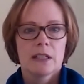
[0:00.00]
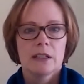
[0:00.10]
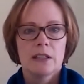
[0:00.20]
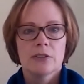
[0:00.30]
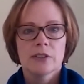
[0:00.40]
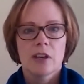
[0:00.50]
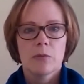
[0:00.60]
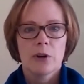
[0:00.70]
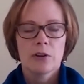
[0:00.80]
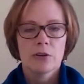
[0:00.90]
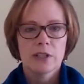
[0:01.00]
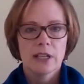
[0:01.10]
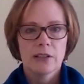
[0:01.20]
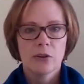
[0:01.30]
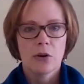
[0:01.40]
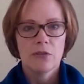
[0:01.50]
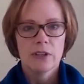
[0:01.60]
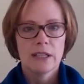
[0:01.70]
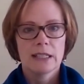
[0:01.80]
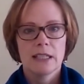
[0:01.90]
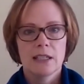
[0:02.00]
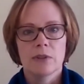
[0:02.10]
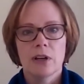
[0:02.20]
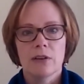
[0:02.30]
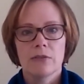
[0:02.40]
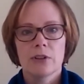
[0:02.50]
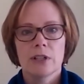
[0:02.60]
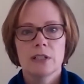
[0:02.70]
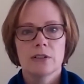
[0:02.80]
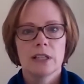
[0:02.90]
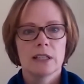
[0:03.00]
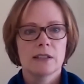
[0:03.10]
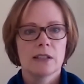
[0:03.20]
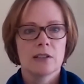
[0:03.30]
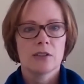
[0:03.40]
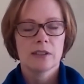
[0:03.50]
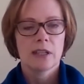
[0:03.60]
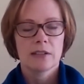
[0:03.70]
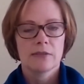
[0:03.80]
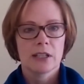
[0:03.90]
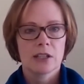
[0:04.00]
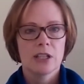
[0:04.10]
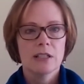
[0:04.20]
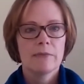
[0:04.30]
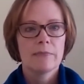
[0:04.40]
Leaders have prioritized COVID-19 recovery during this legislative session,